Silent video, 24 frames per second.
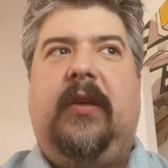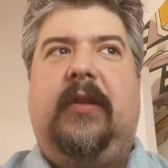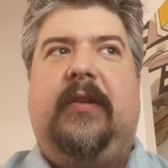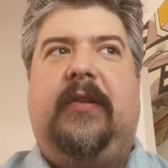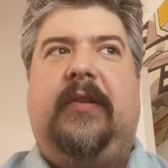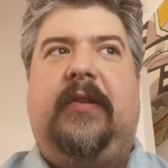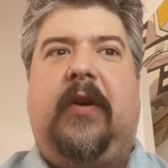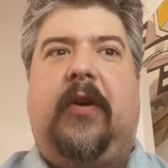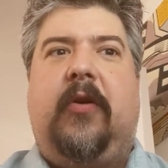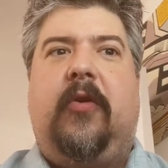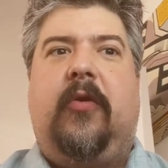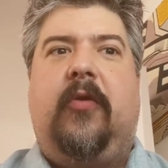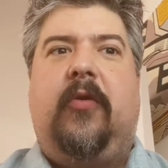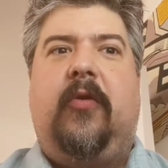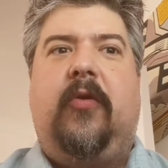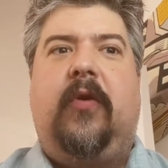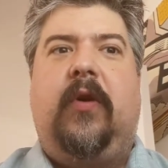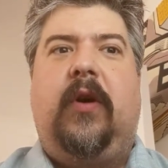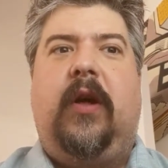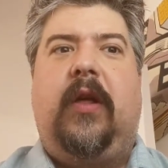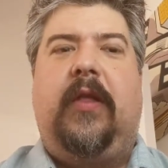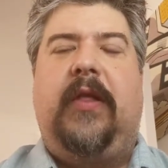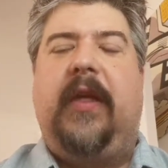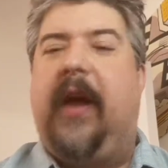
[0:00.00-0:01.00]

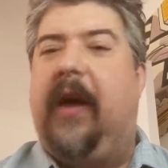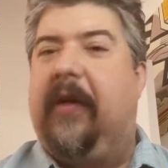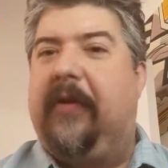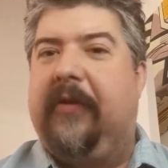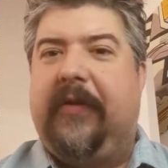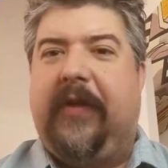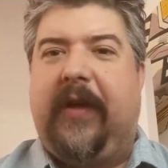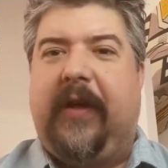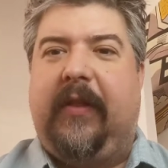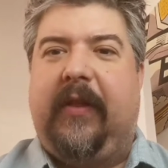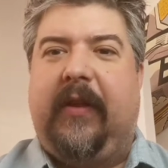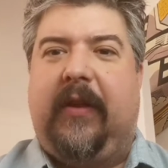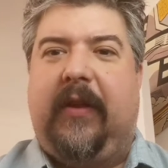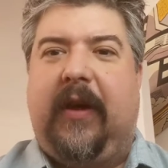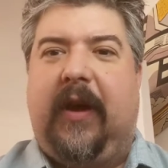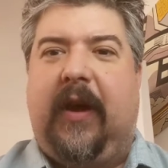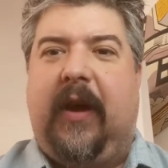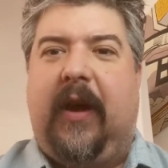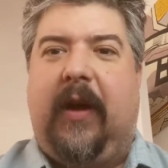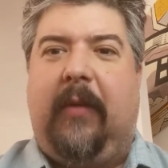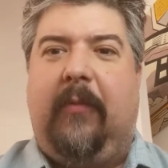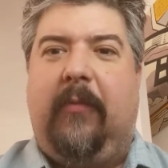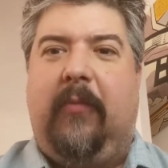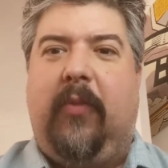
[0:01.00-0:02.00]
So the other thing
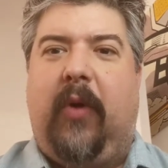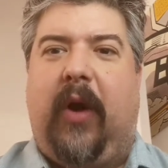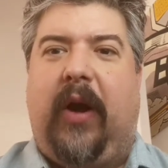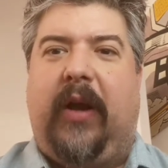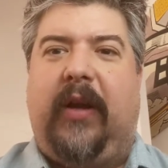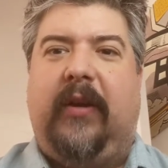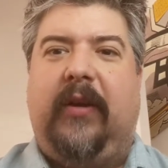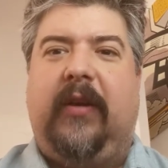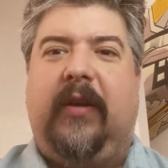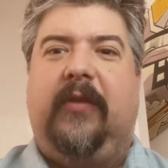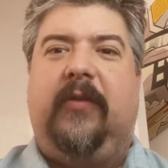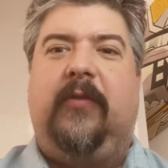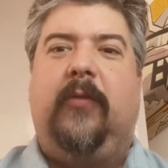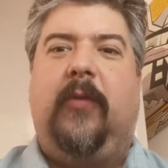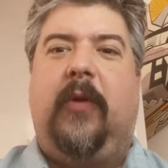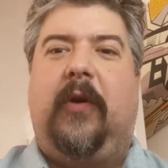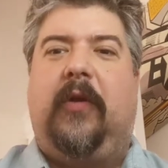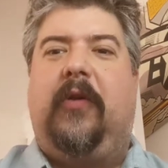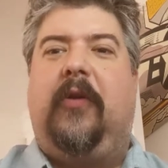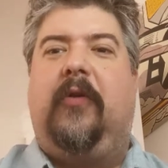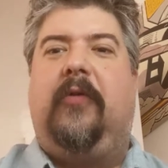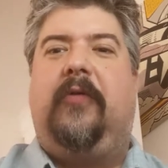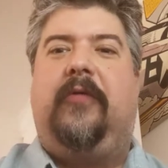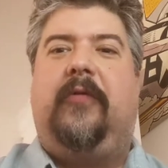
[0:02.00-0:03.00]
that Brighton is
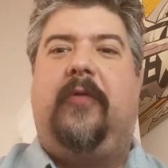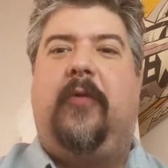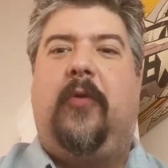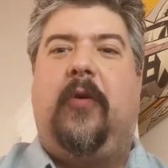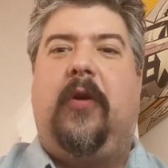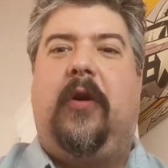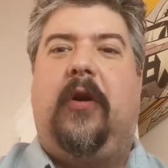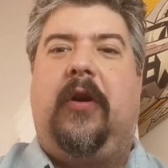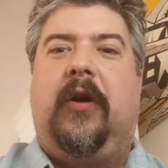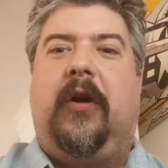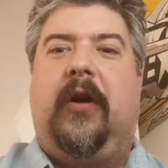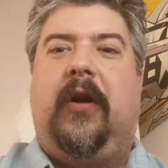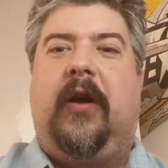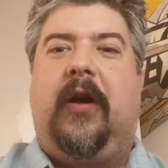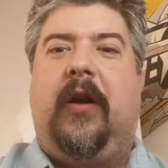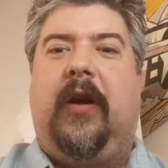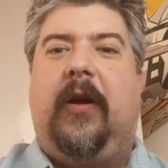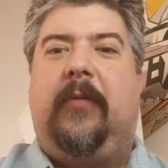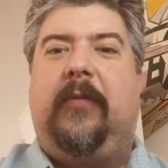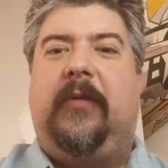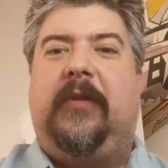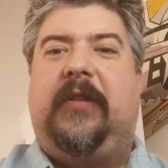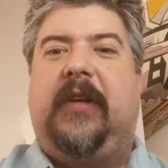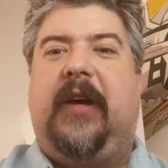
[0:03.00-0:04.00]
well known for,
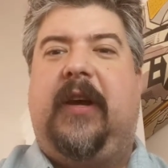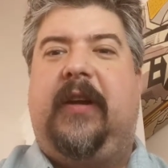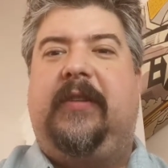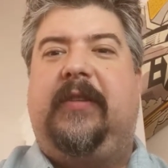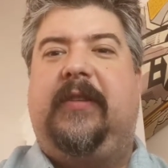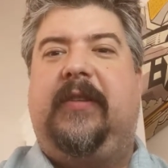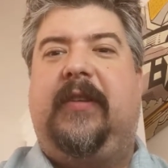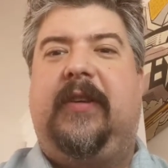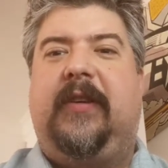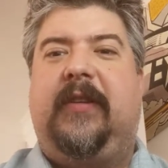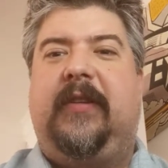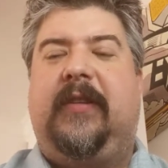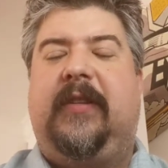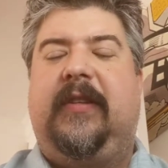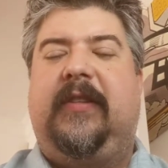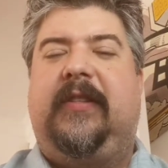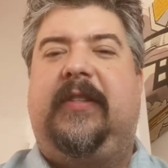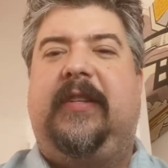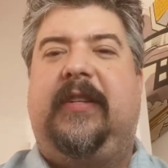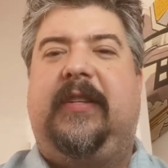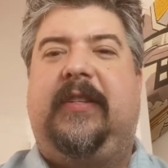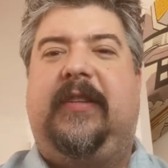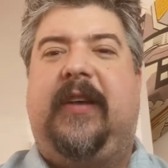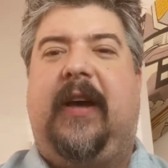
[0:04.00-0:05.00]
besides the
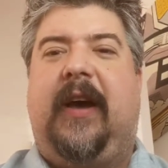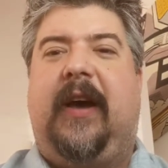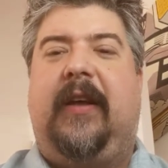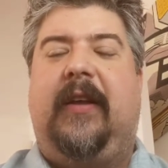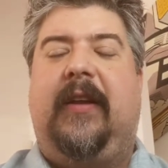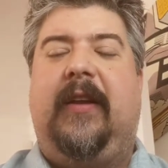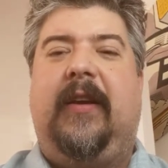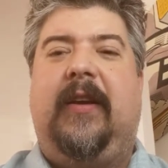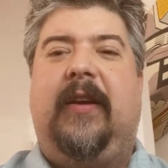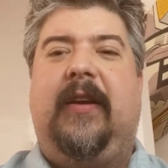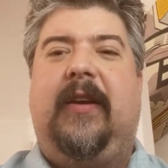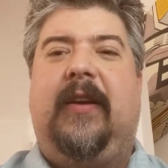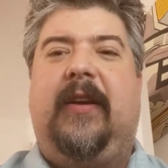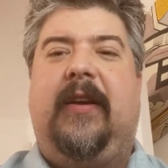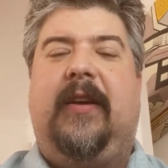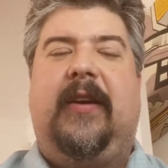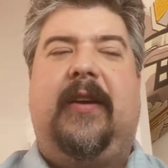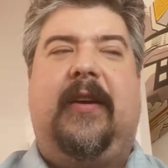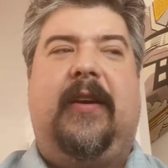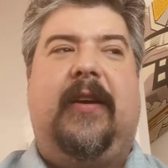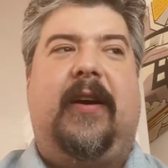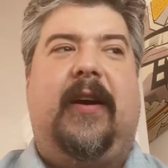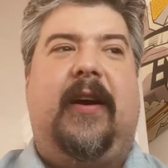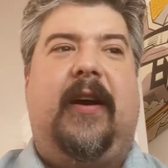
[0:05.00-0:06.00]
seaside
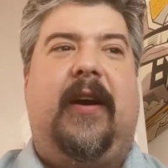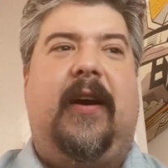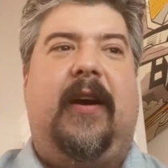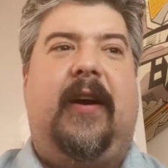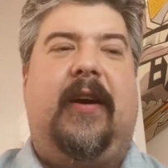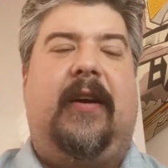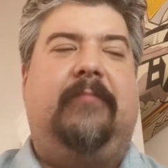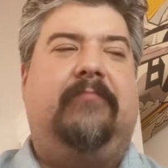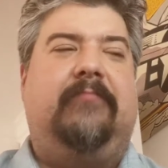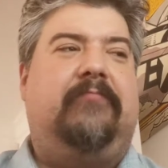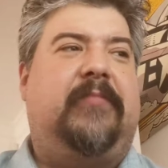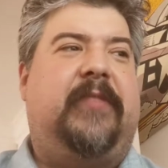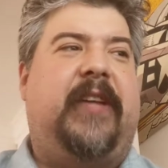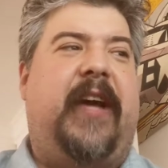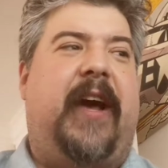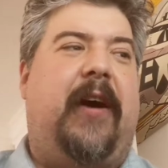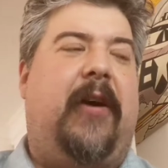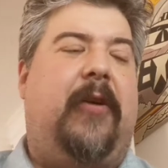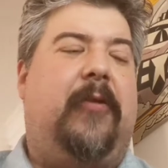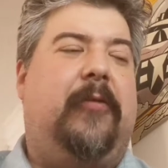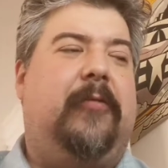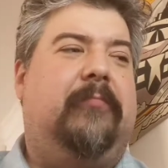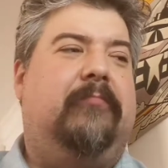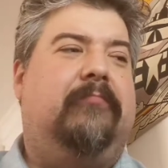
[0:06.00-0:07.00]

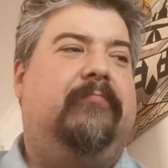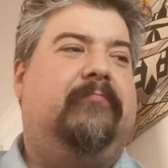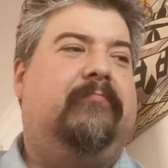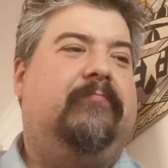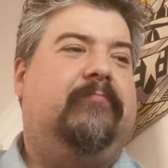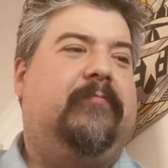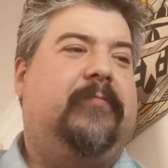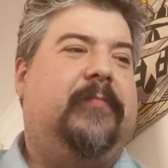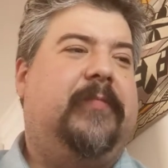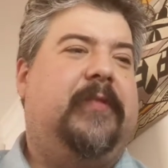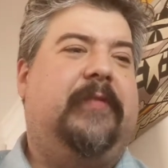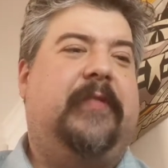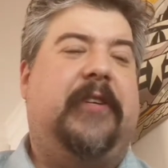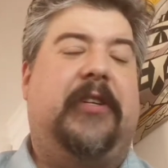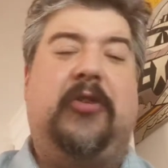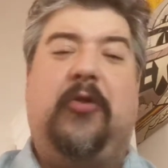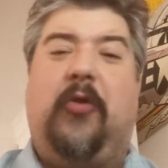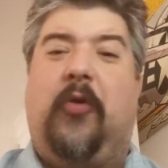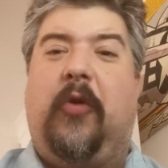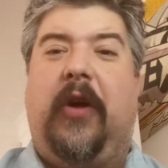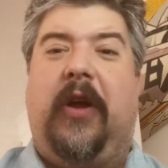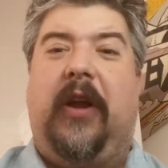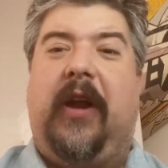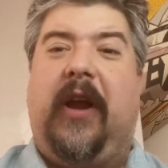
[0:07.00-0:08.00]
town, the
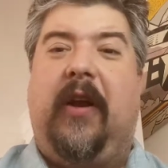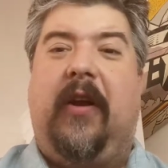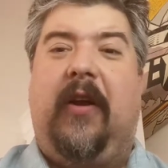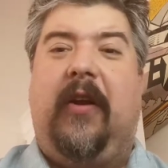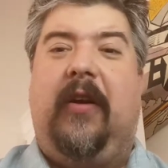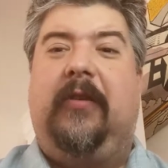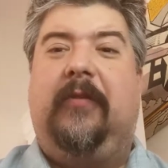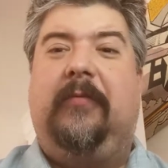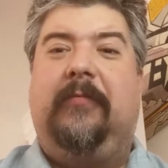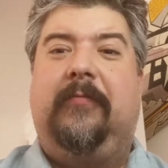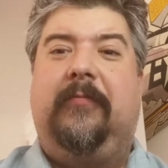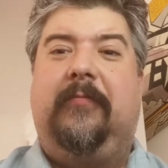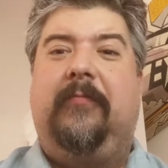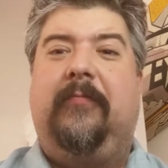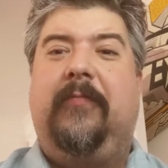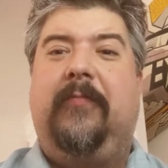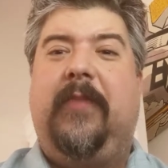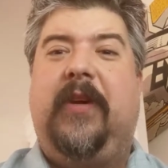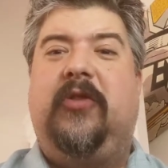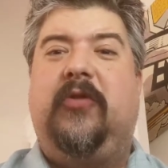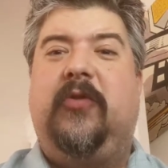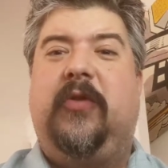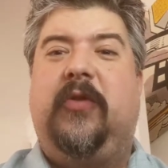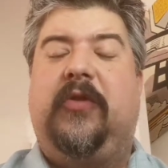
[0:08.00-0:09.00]
Victorian era
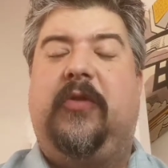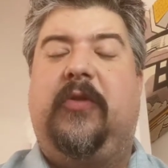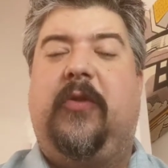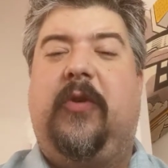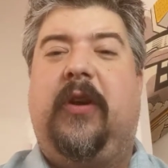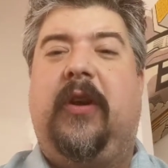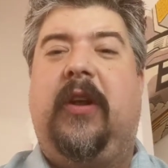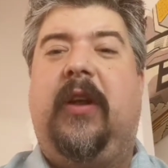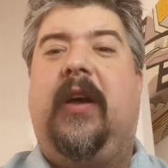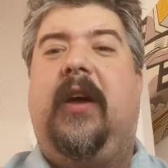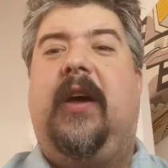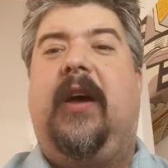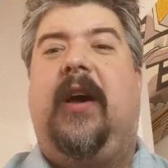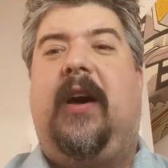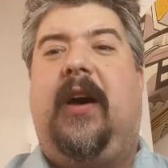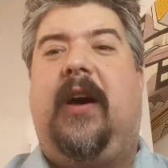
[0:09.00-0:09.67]
beach resort,